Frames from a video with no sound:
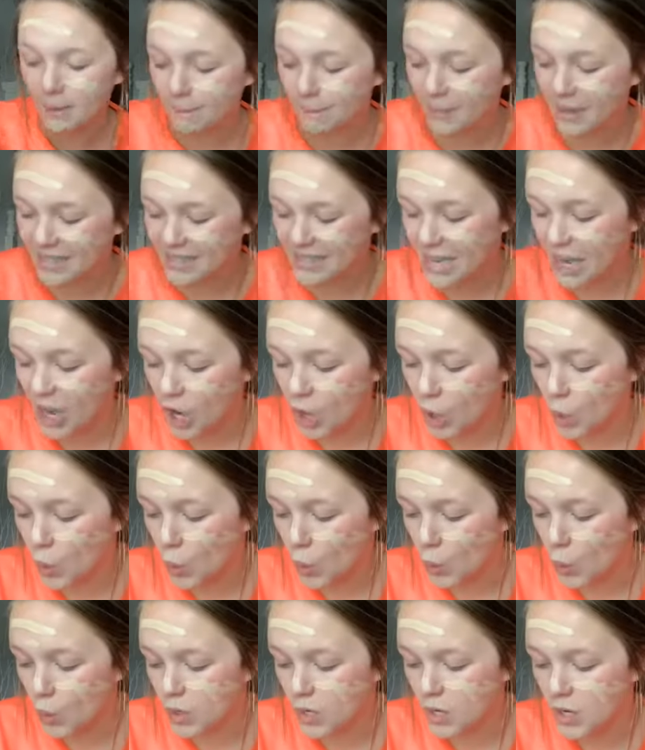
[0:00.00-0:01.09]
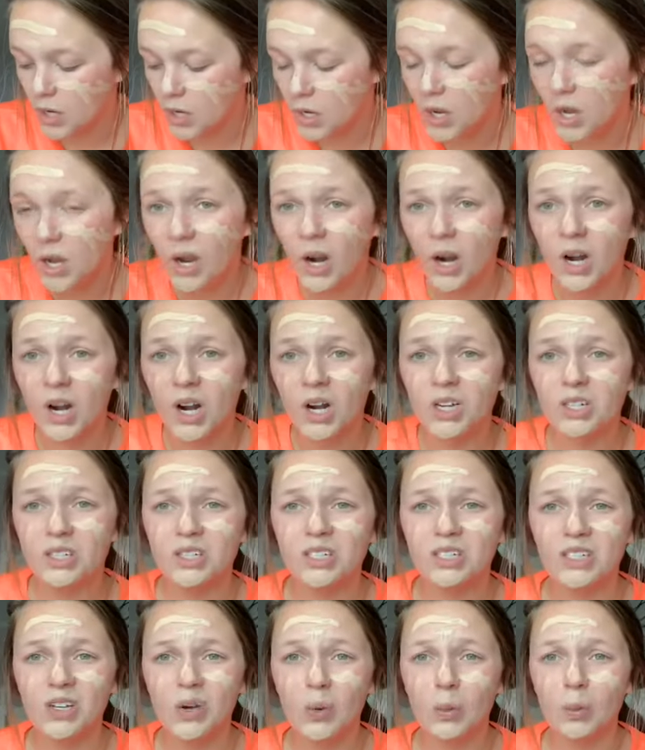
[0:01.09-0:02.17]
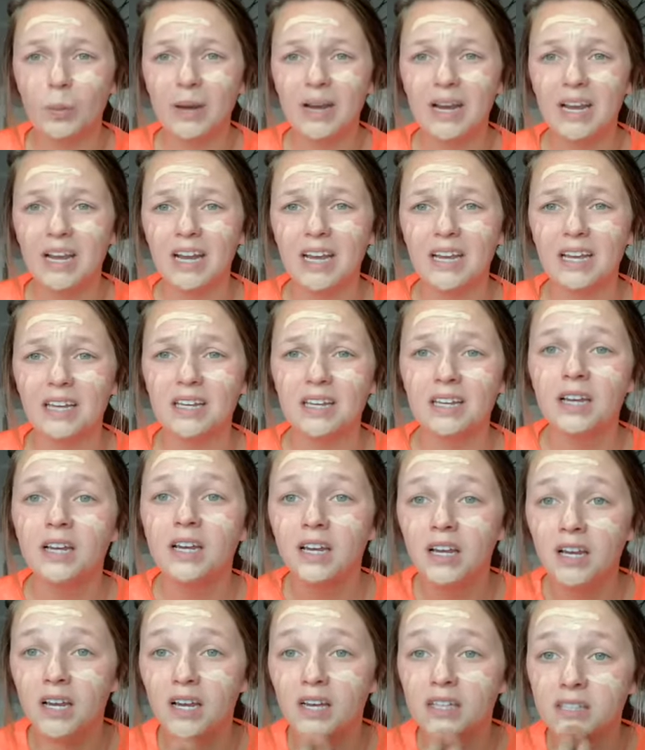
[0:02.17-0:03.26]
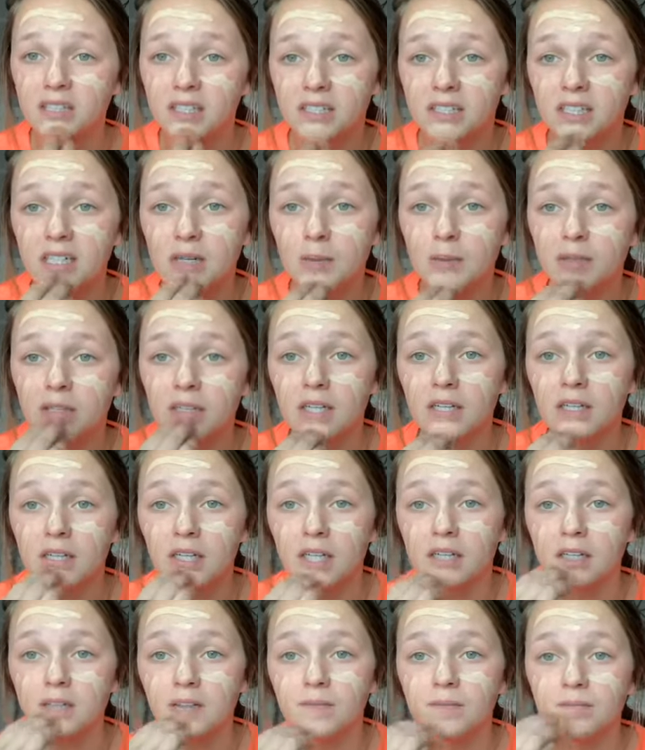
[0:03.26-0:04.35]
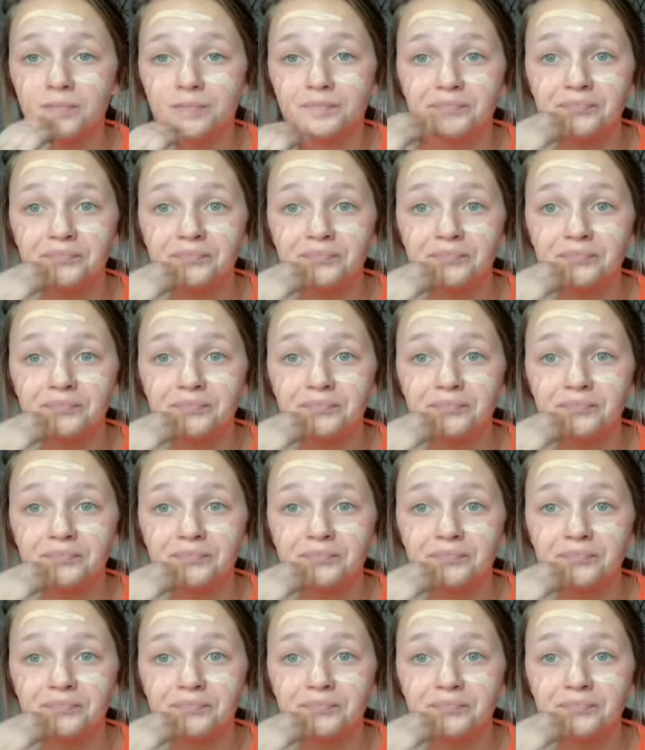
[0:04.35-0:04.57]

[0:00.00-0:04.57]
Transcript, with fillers: My toe hurts so bad. I stubbed it and